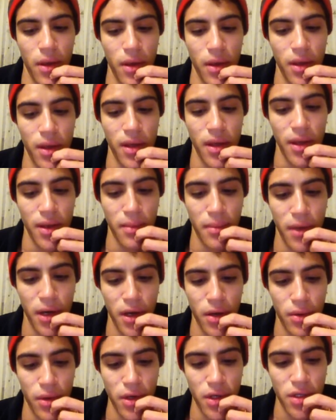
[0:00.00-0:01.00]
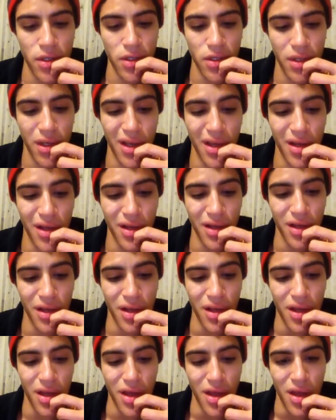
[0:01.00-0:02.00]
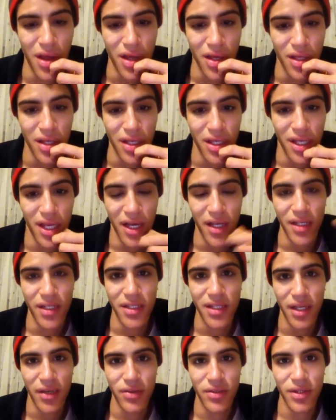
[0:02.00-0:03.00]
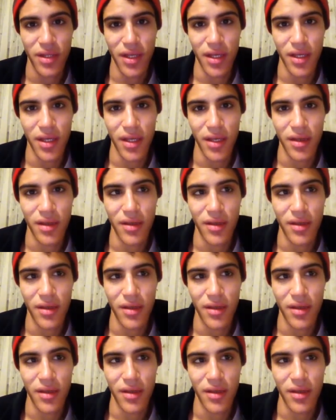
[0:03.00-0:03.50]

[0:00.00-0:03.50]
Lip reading: eating in moderation, yeah, it kind of sounds like